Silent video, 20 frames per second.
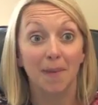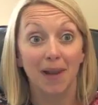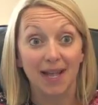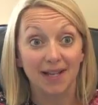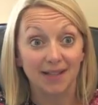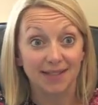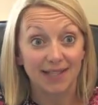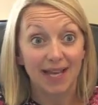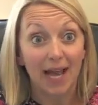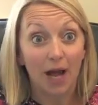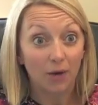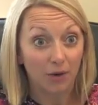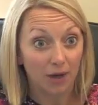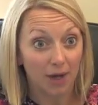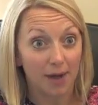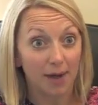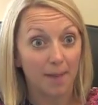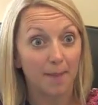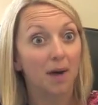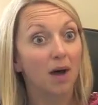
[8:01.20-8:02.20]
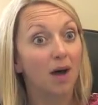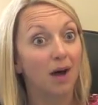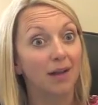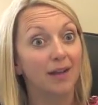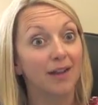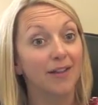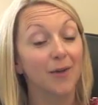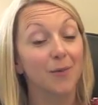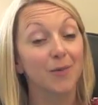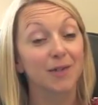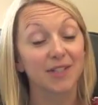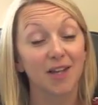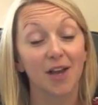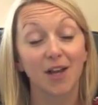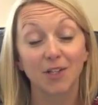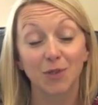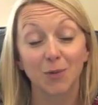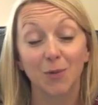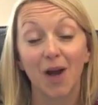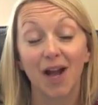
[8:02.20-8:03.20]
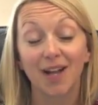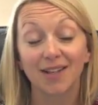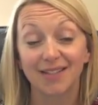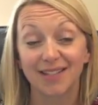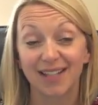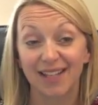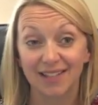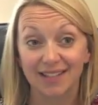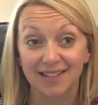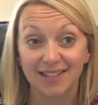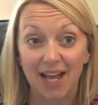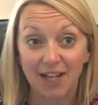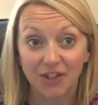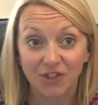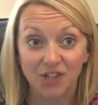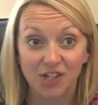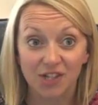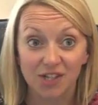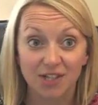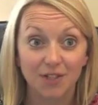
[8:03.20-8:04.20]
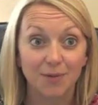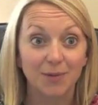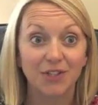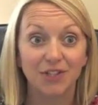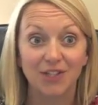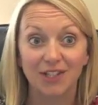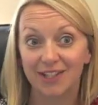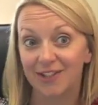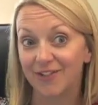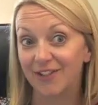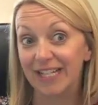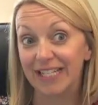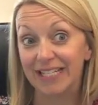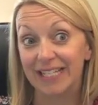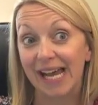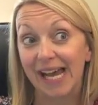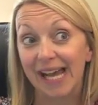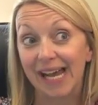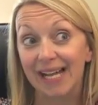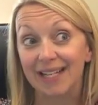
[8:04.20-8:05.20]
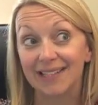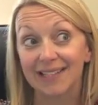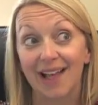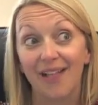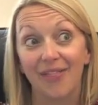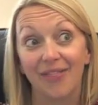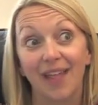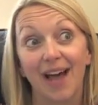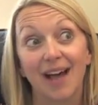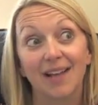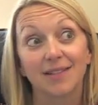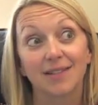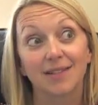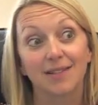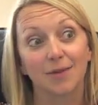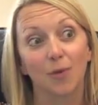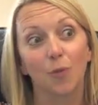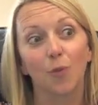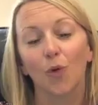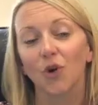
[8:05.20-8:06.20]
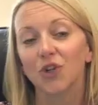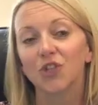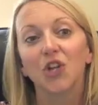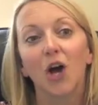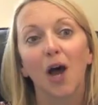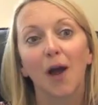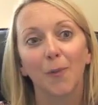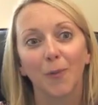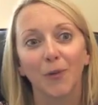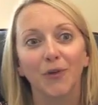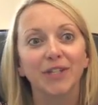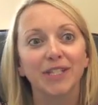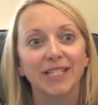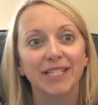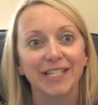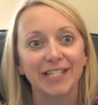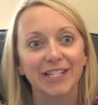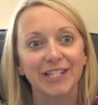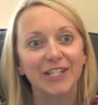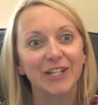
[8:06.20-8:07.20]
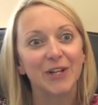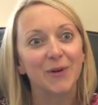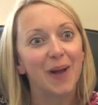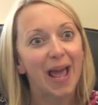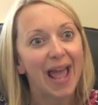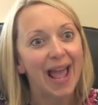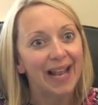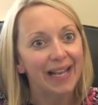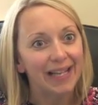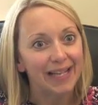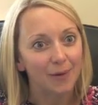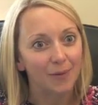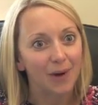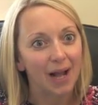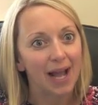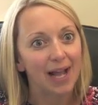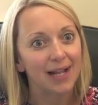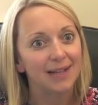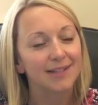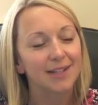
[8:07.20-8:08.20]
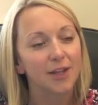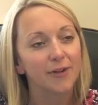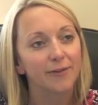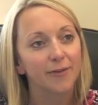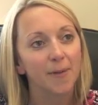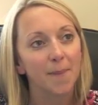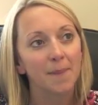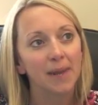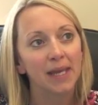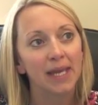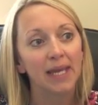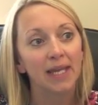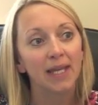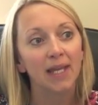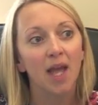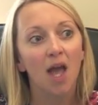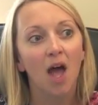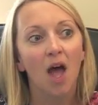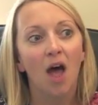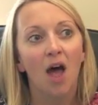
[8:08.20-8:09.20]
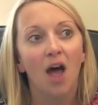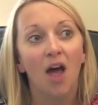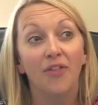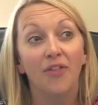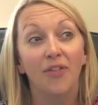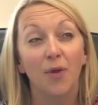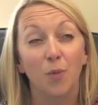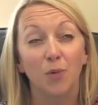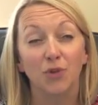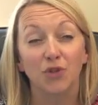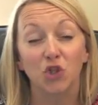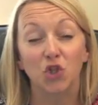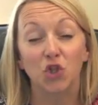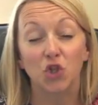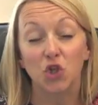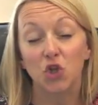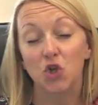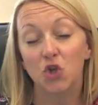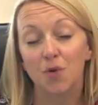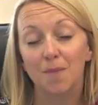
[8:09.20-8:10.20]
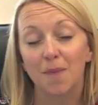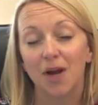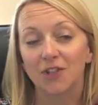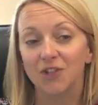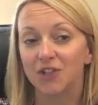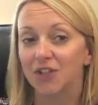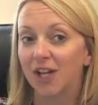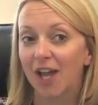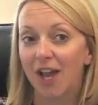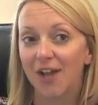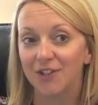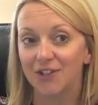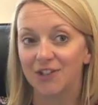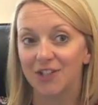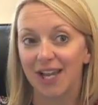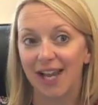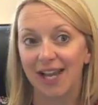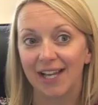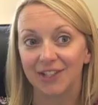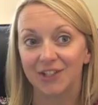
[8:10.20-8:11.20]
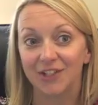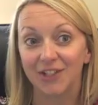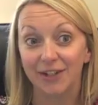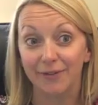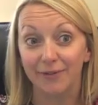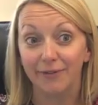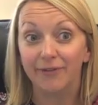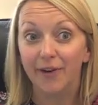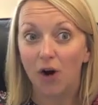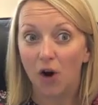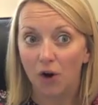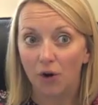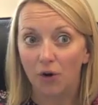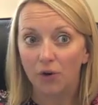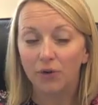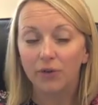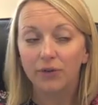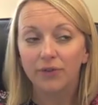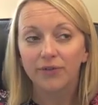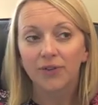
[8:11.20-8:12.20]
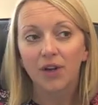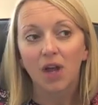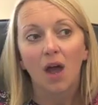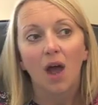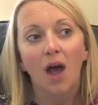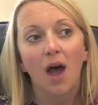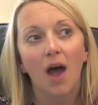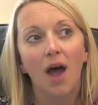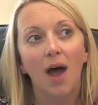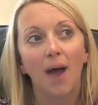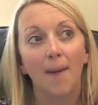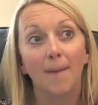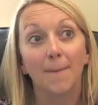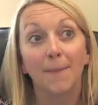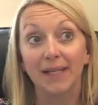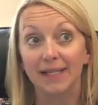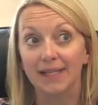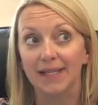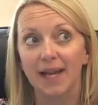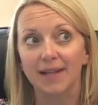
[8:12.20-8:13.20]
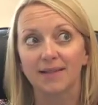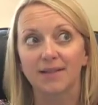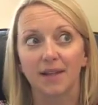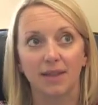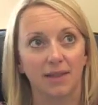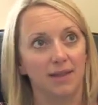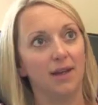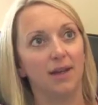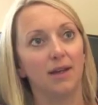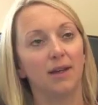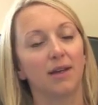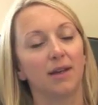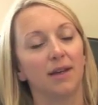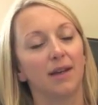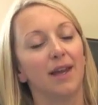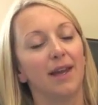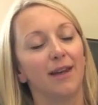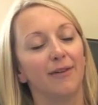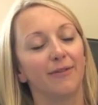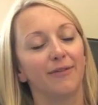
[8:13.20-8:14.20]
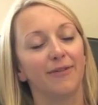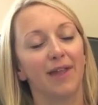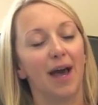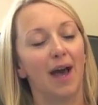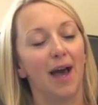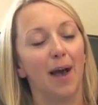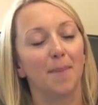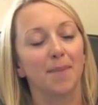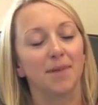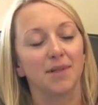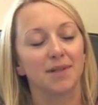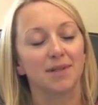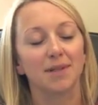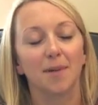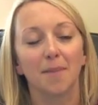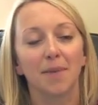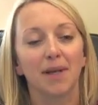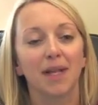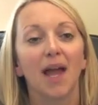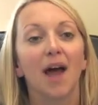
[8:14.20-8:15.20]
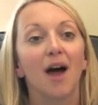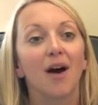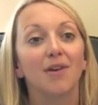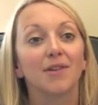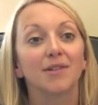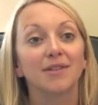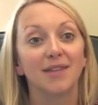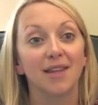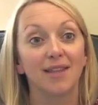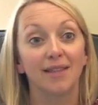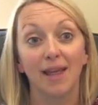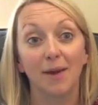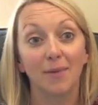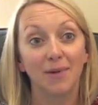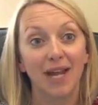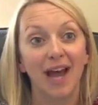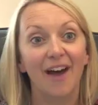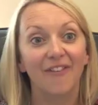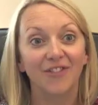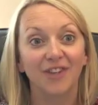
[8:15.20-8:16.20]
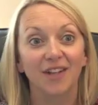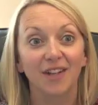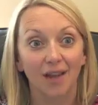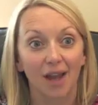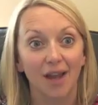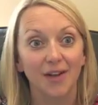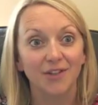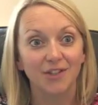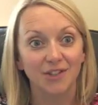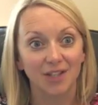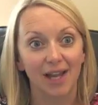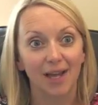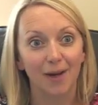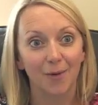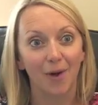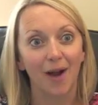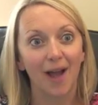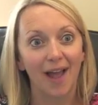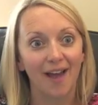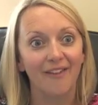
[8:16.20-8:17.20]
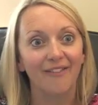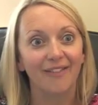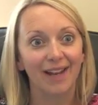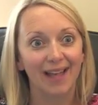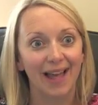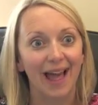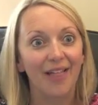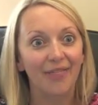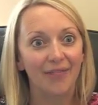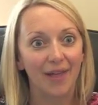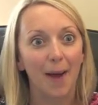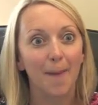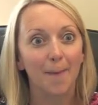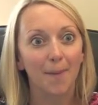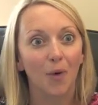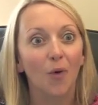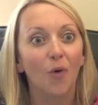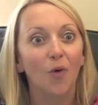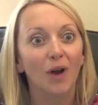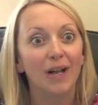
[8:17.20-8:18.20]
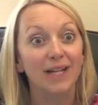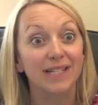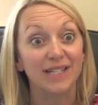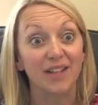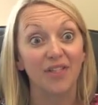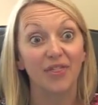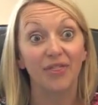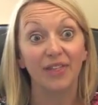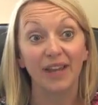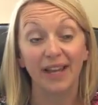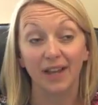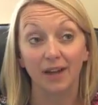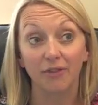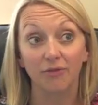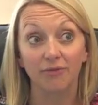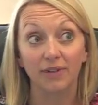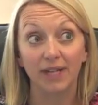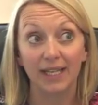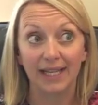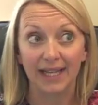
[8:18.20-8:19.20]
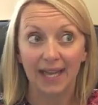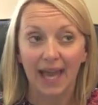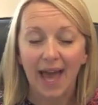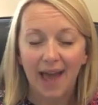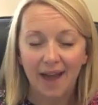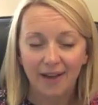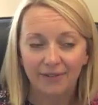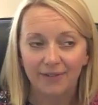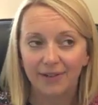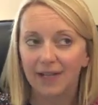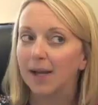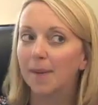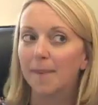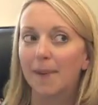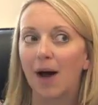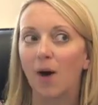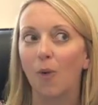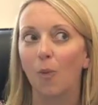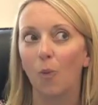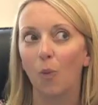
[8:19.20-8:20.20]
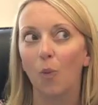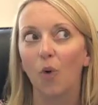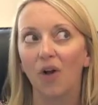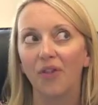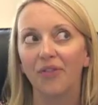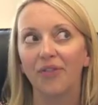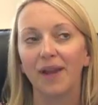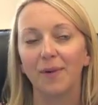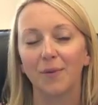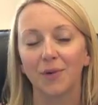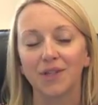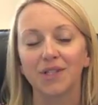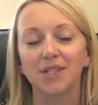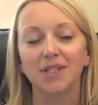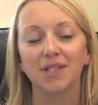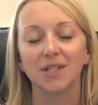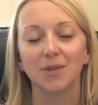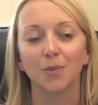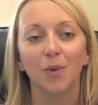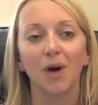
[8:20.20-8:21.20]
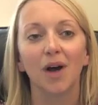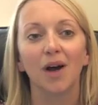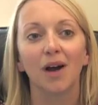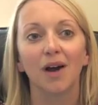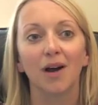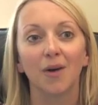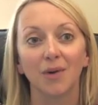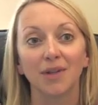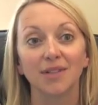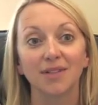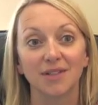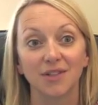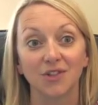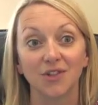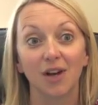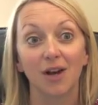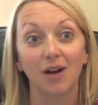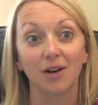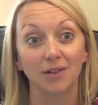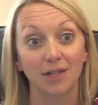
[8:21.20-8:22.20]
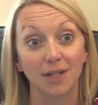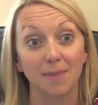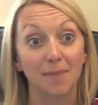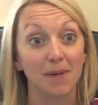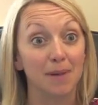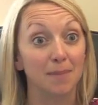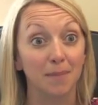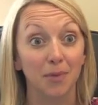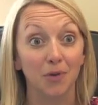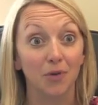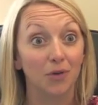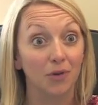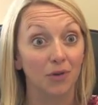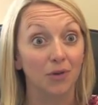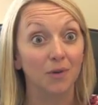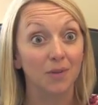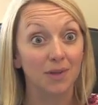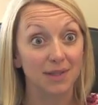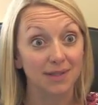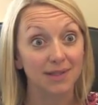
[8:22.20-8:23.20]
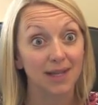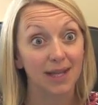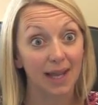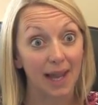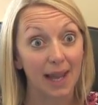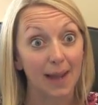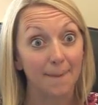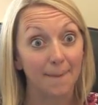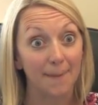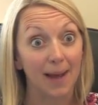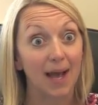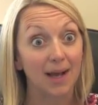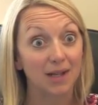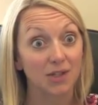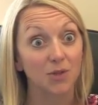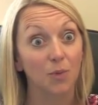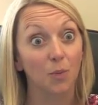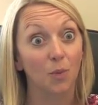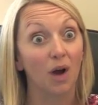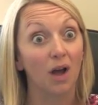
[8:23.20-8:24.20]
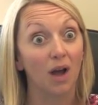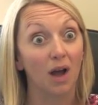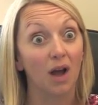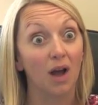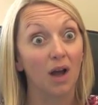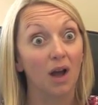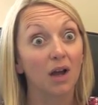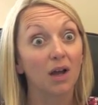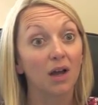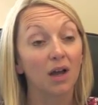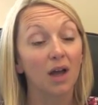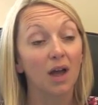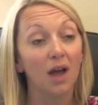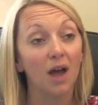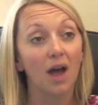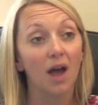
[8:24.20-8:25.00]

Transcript: replace the outgoing partner that was going to work 6 sessions, which is 3 days, and that's what I wanted to do anyway. So for me, there wasn't too much negotiation involved. But yes, I think if that happened to somebody else, then they would have to negotiate quite heavily at that point and think really carefully about what they wanted to work once the child had been born or once they came back to work.